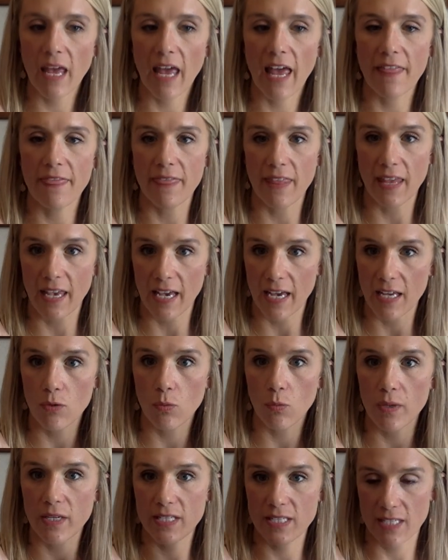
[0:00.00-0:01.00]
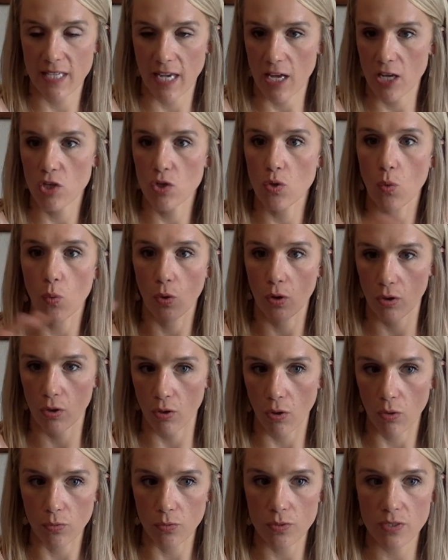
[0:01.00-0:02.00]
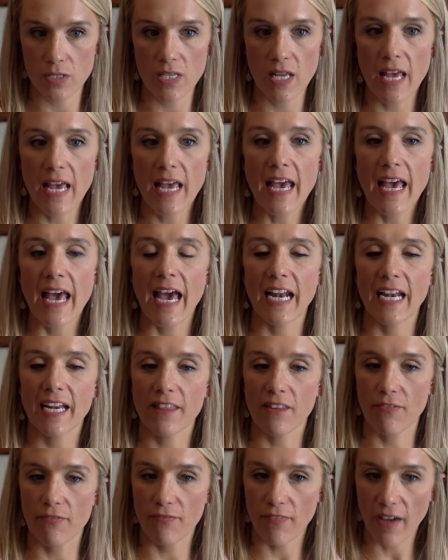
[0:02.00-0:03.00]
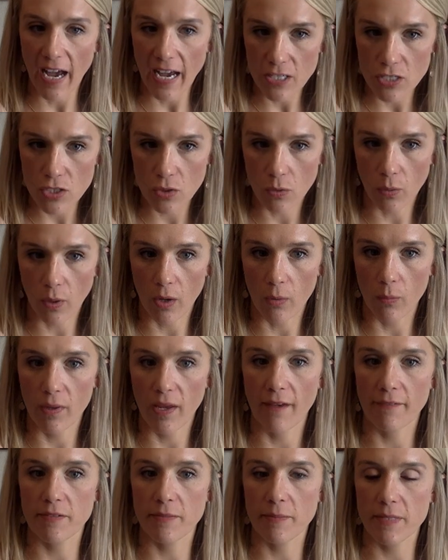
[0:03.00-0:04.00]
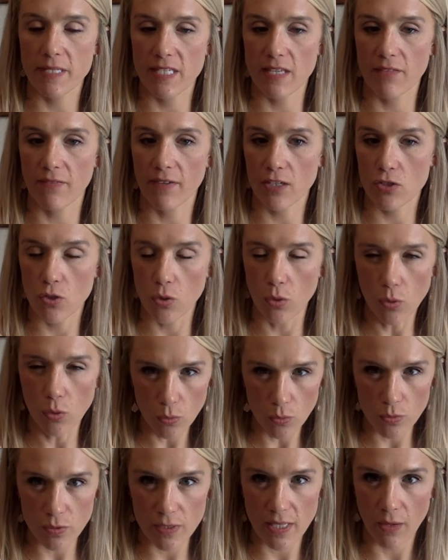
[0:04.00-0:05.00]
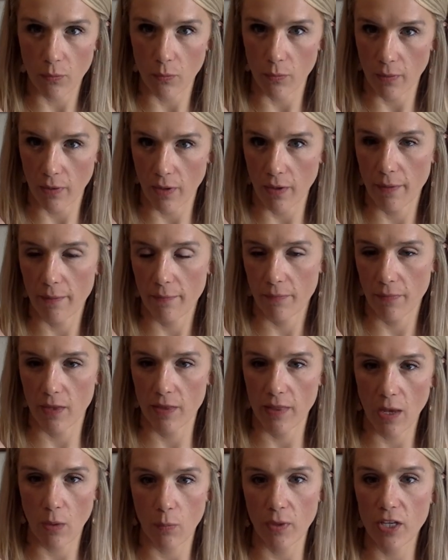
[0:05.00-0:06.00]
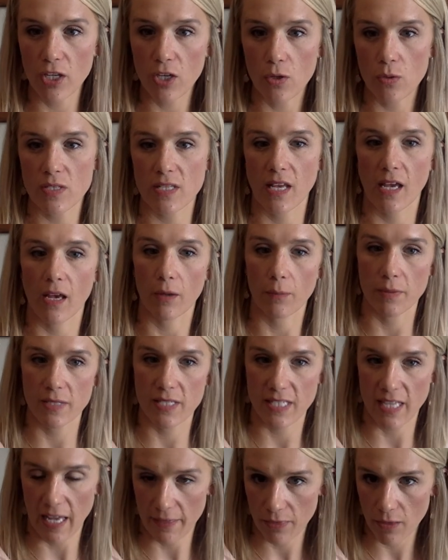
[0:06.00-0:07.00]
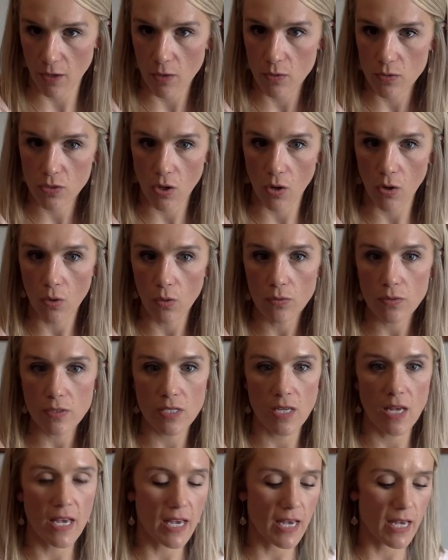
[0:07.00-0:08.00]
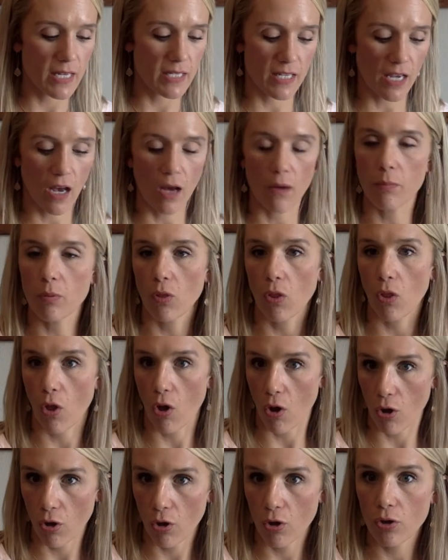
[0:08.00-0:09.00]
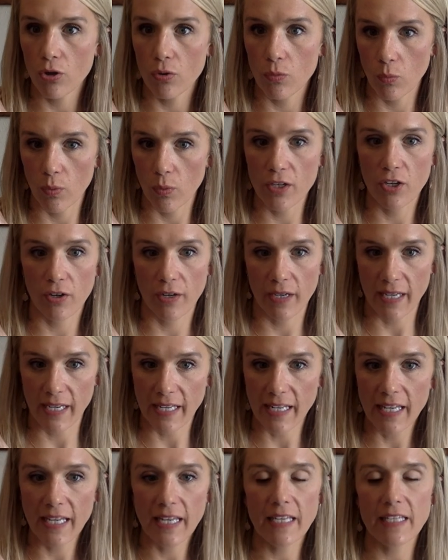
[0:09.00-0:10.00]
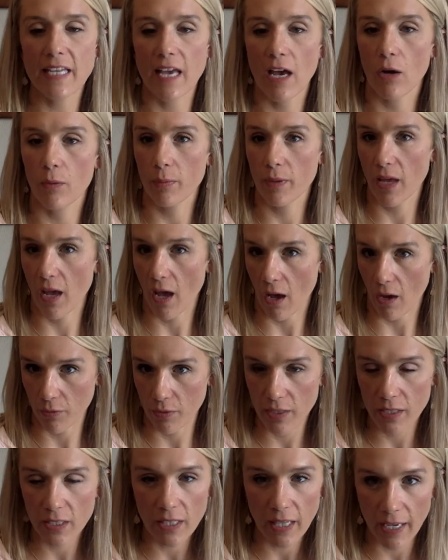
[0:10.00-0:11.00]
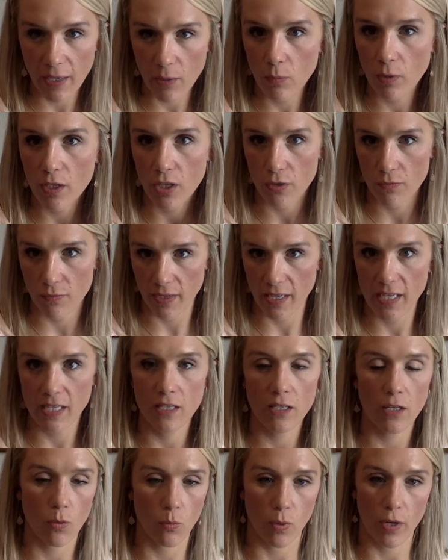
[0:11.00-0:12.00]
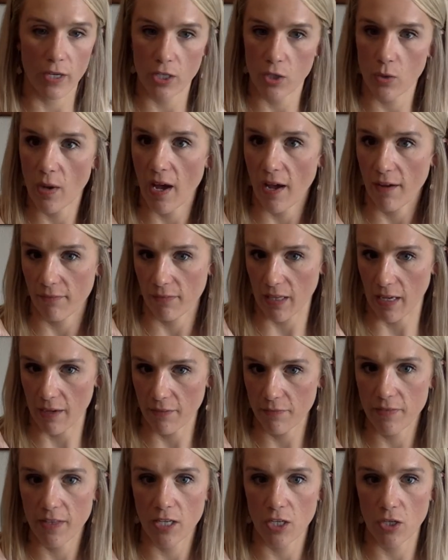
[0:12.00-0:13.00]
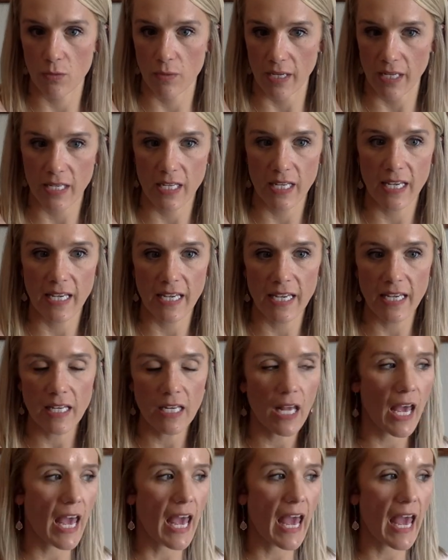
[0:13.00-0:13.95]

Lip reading: and then we set your goals. And in the Faster Way, we have specific tools that we use to help set those goals, to help log what you're eating, to help calculate what you've eaten and what you have left that you need to eat.